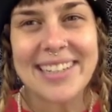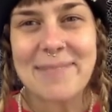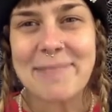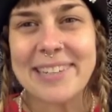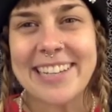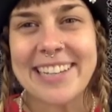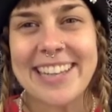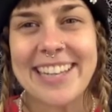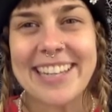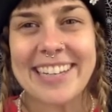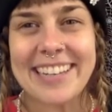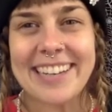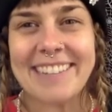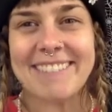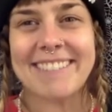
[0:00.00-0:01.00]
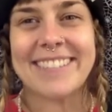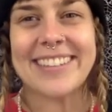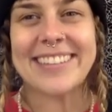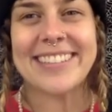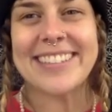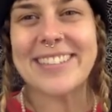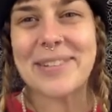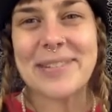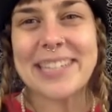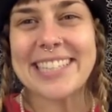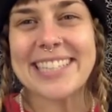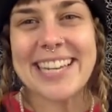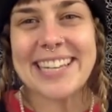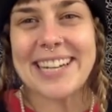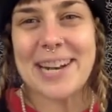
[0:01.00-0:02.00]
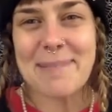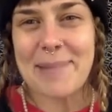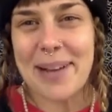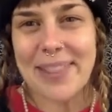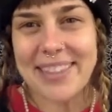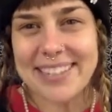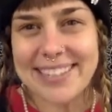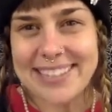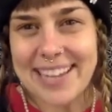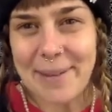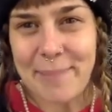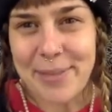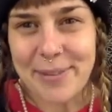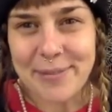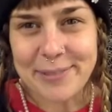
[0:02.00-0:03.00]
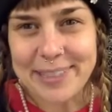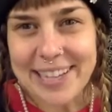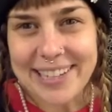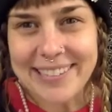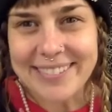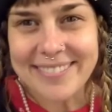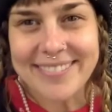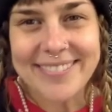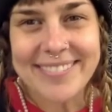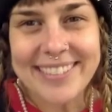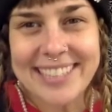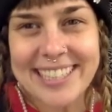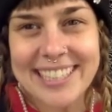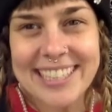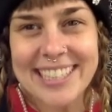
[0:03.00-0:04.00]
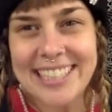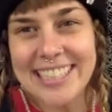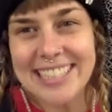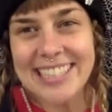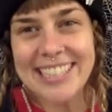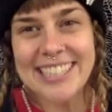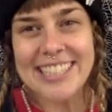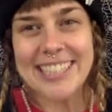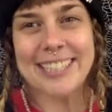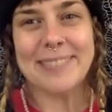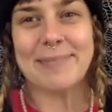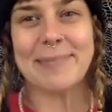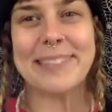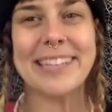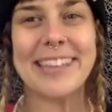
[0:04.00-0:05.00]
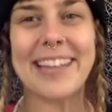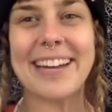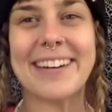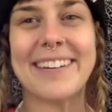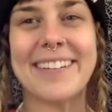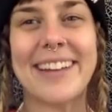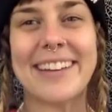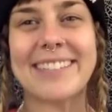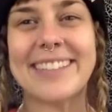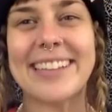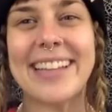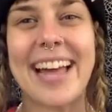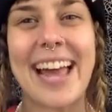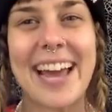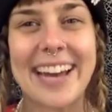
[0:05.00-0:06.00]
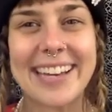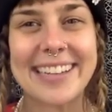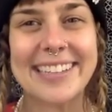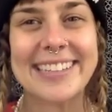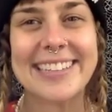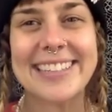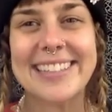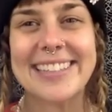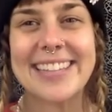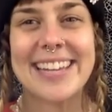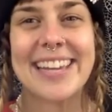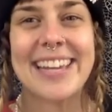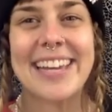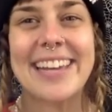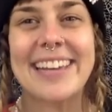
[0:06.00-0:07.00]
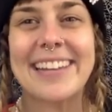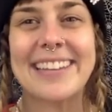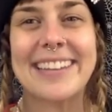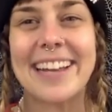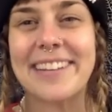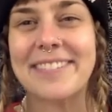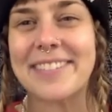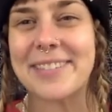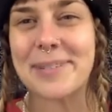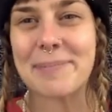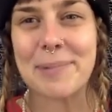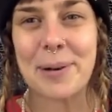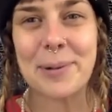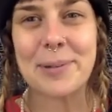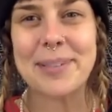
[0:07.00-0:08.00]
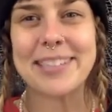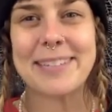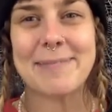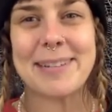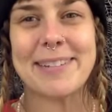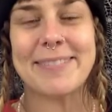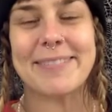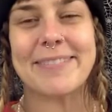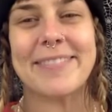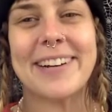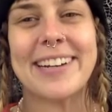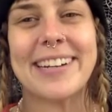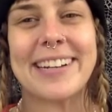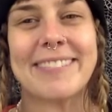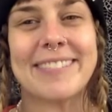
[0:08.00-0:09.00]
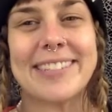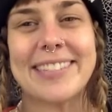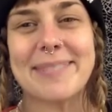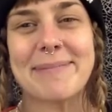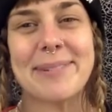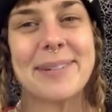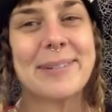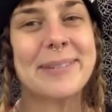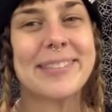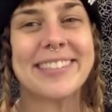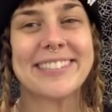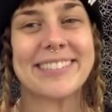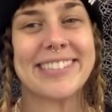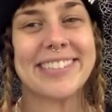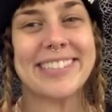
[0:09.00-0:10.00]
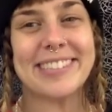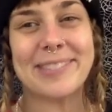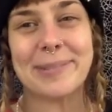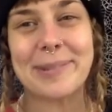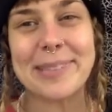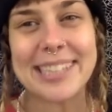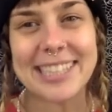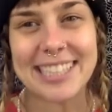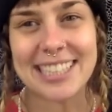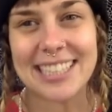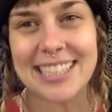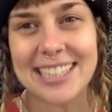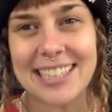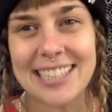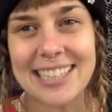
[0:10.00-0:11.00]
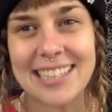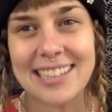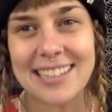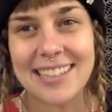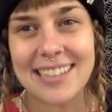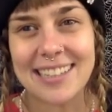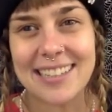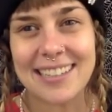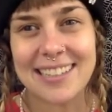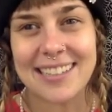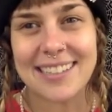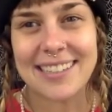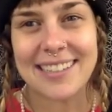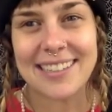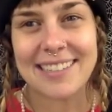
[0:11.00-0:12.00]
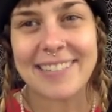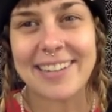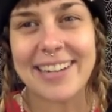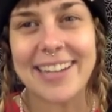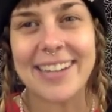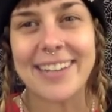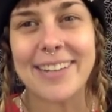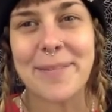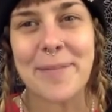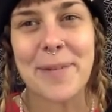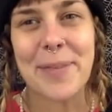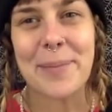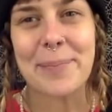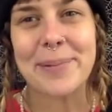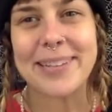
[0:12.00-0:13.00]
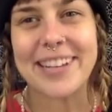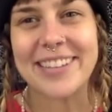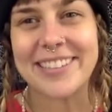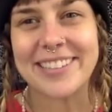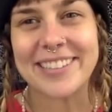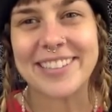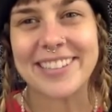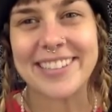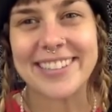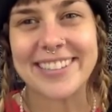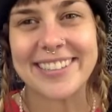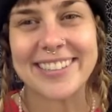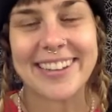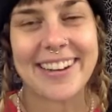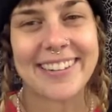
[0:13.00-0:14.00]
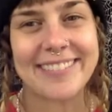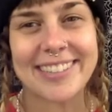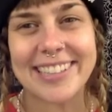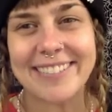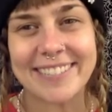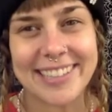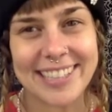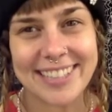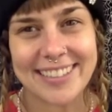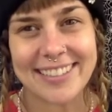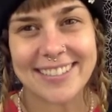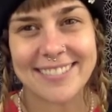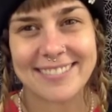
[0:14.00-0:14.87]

Breathe in and feel so excited about the depth life. Breathe out and relax Life is supposed to be fun. We're supposed to enjoy it. We're here for the pleasure of living.